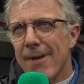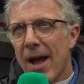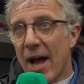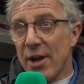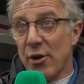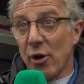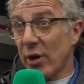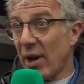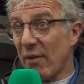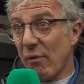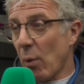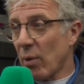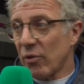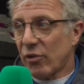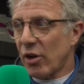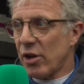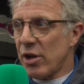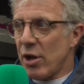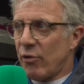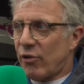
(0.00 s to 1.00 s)
And not
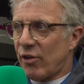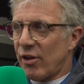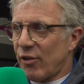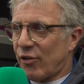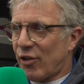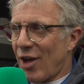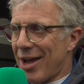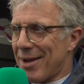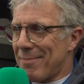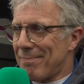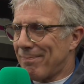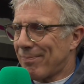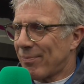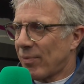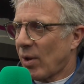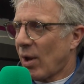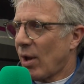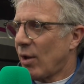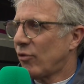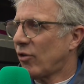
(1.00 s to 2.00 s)
everyone's going to use it the same.
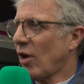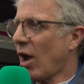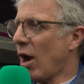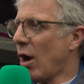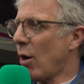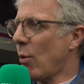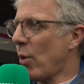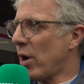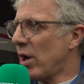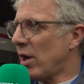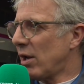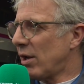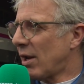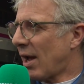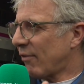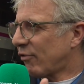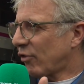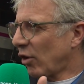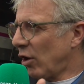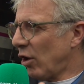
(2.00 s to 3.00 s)
So we'll
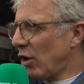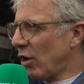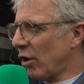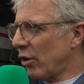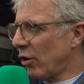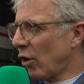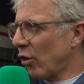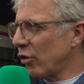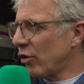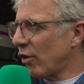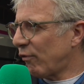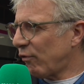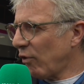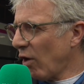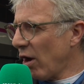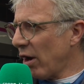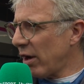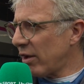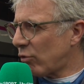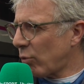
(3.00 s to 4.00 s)
have to learn on the
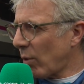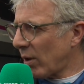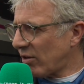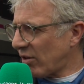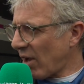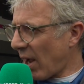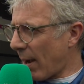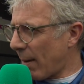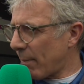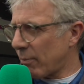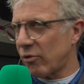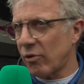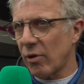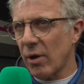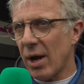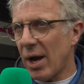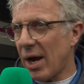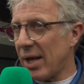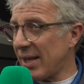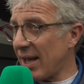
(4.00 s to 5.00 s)
fly to adapt.
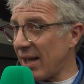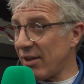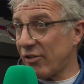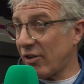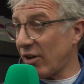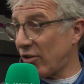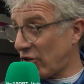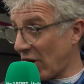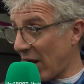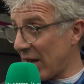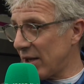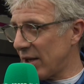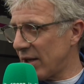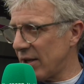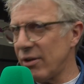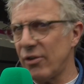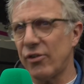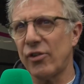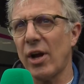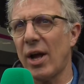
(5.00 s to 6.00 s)
And that's a
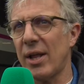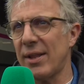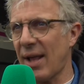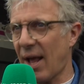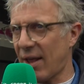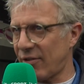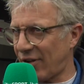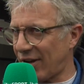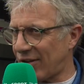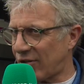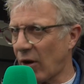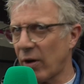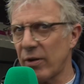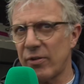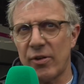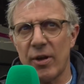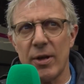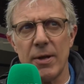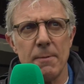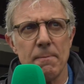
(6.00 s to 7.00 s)
challenge, and that's
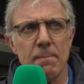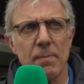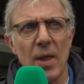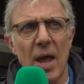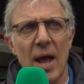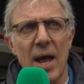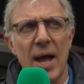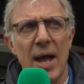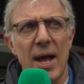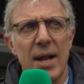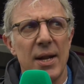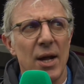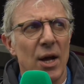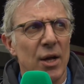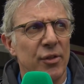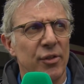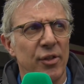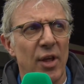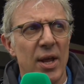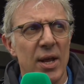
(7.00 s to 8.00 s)
exciting. And
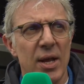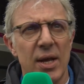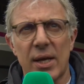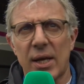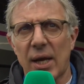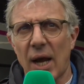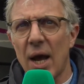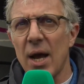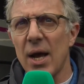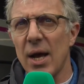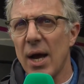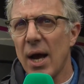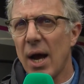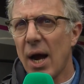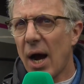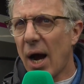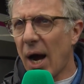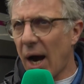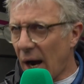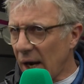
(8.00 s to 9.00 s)
I think
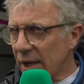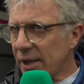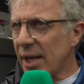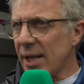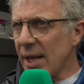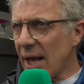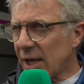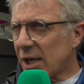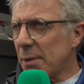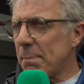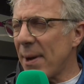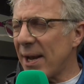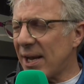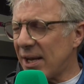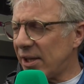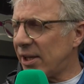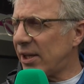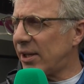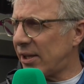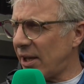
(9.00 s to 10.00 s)
that could
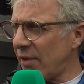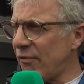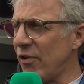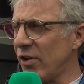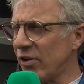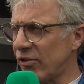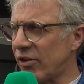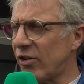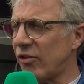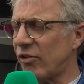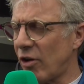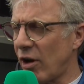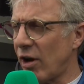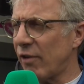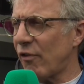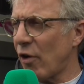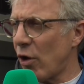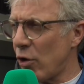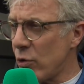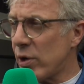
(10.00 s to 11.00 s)
make a difference this
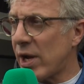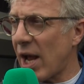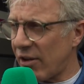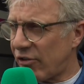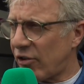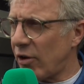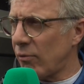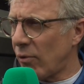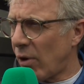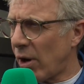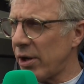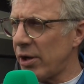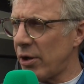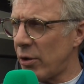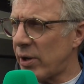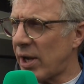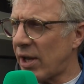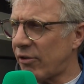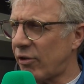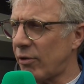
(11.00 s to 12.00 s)
year for who gets it right and
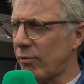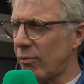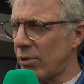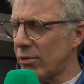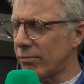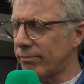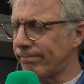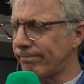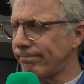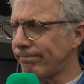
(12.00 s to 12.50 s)
who gets it wrong.